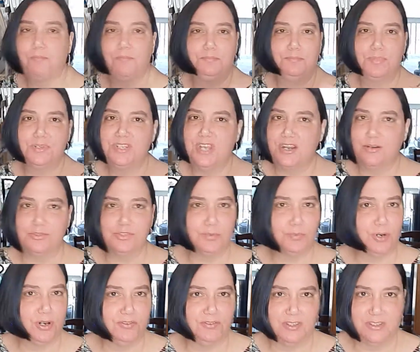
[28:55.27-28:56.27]
Potatoes are
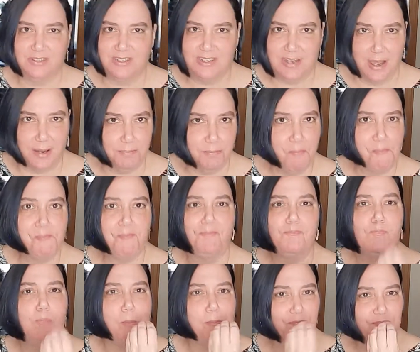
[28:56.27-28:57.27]
perfectly done.
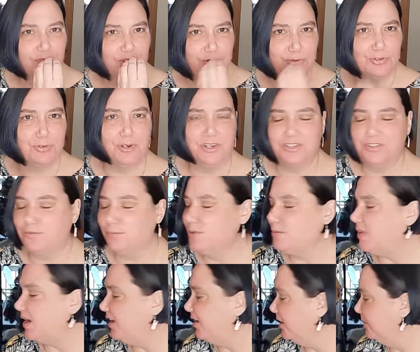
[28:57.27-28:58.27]
A little crunch from the
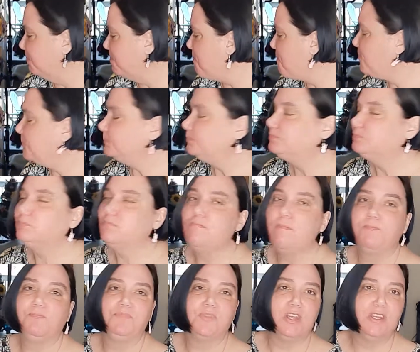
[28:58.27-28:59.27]
bacon.
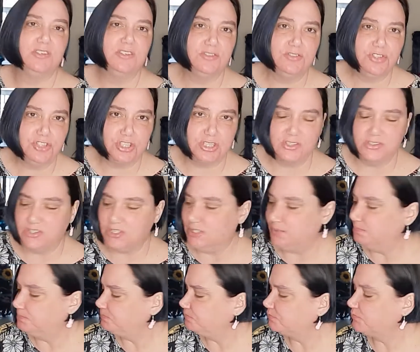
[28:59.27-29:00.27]
Nice and
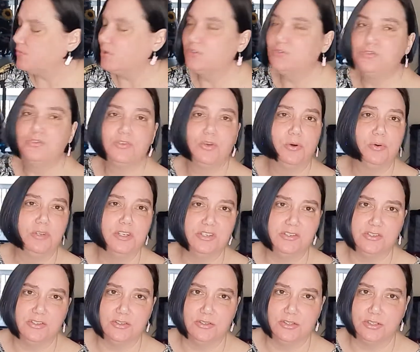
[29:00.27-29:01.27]
cheesy. So
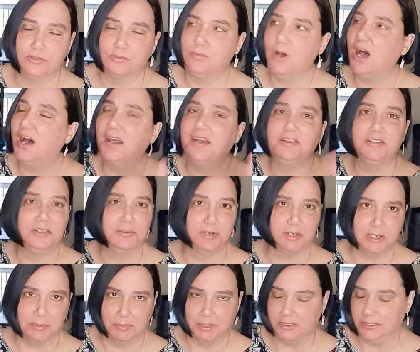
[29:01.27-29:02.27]
easy to do. Highly
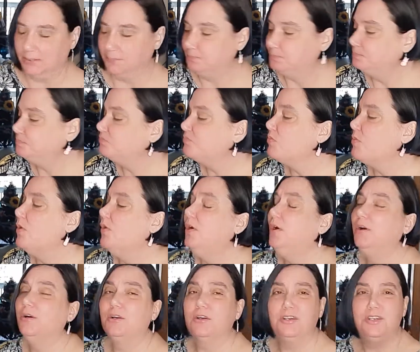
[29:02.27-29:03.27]
recommend it.
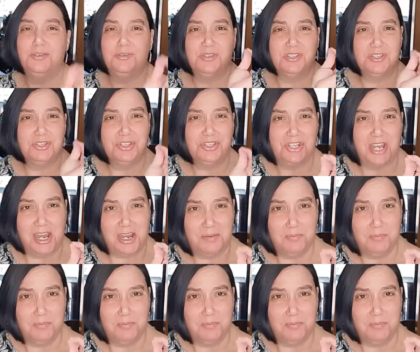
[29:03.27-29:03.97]
Could have used a shade